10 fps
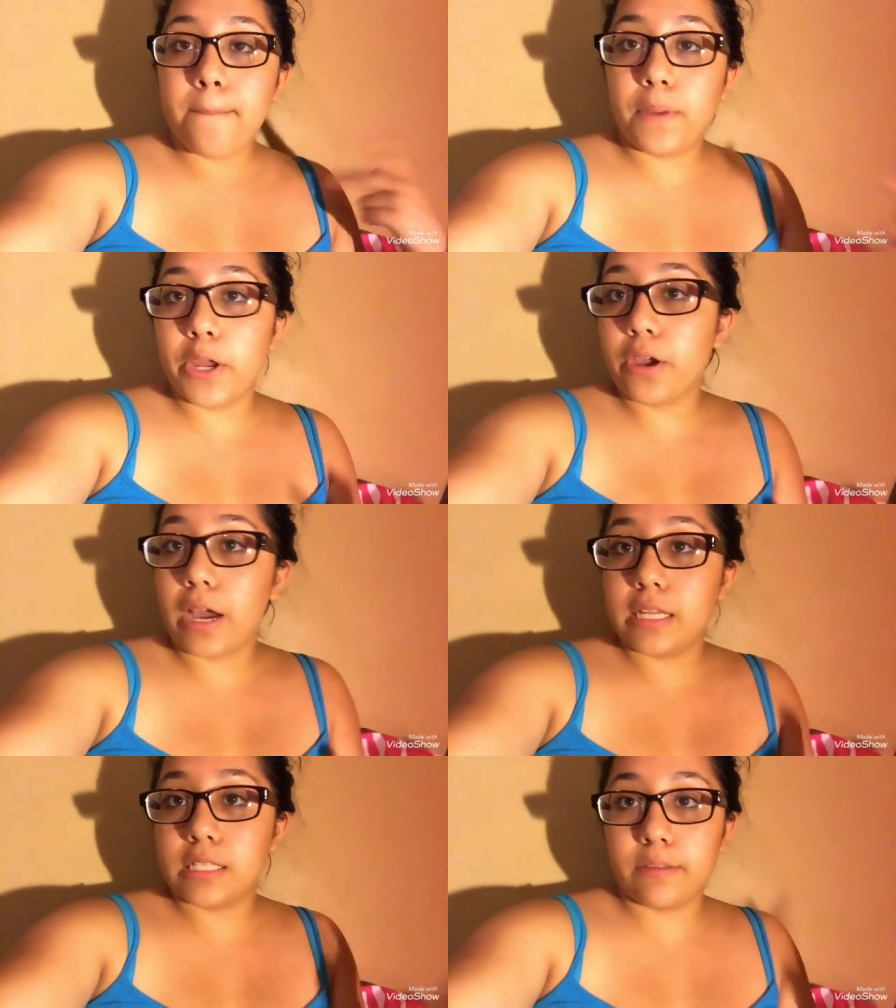But you
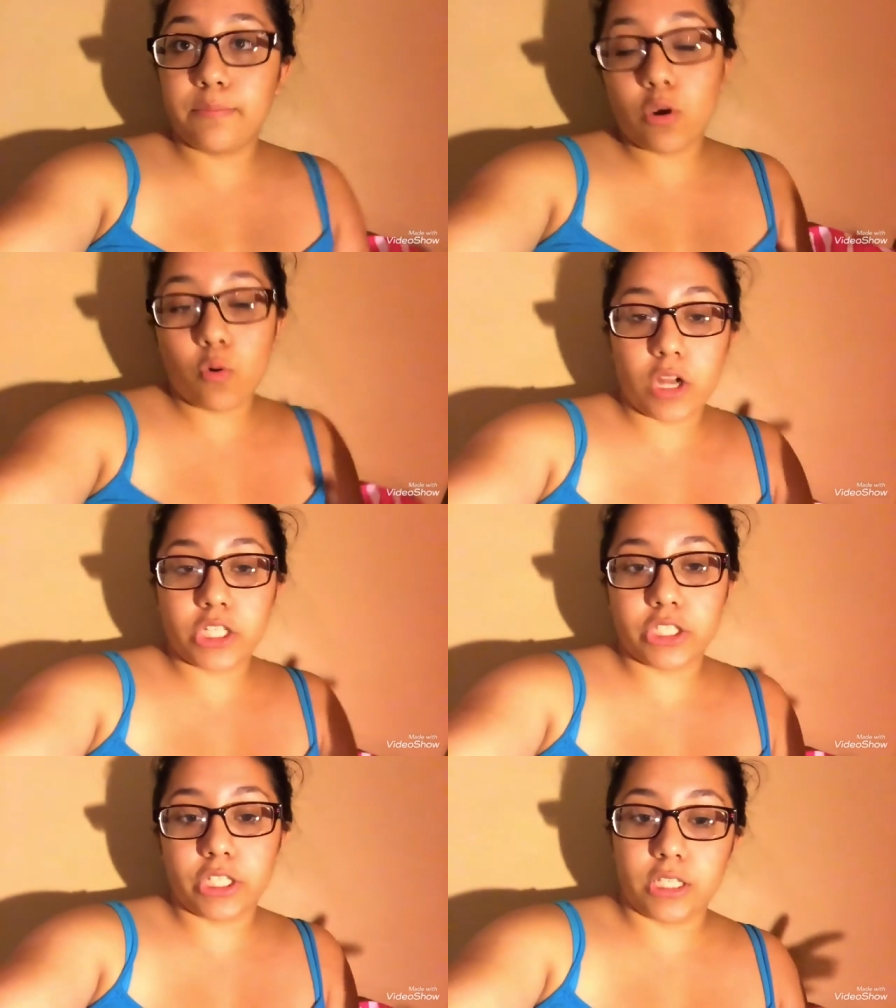guys, leave me
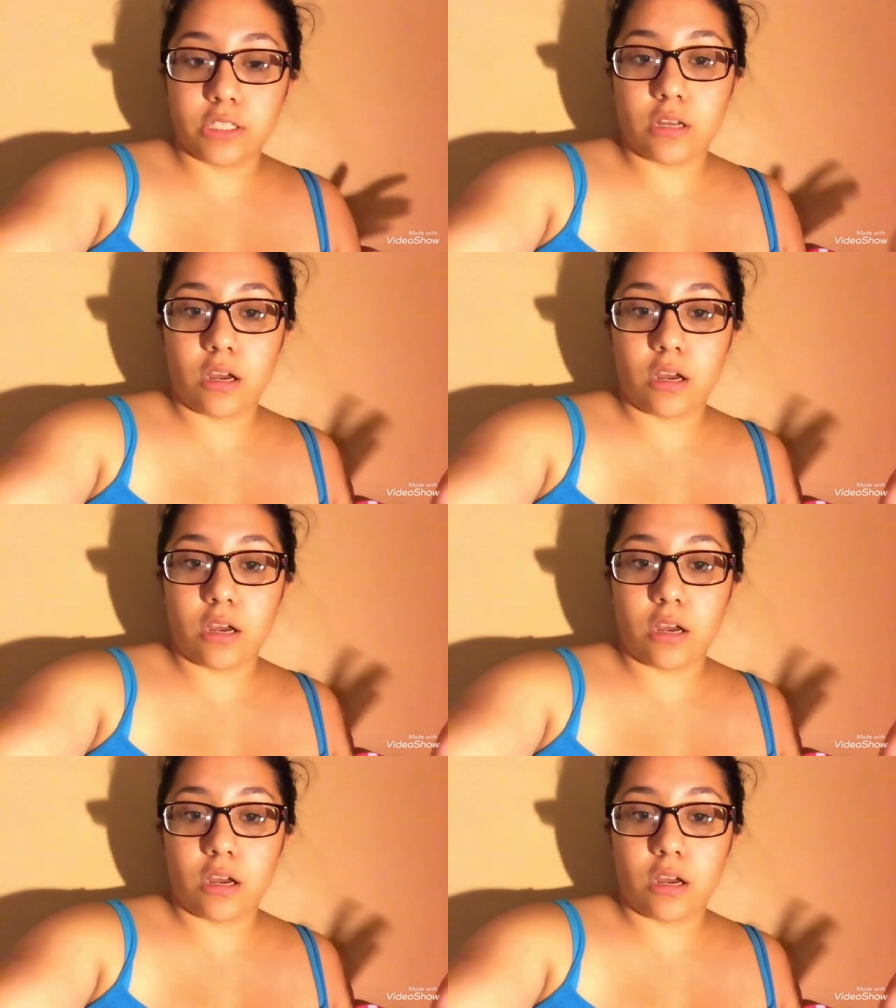questions.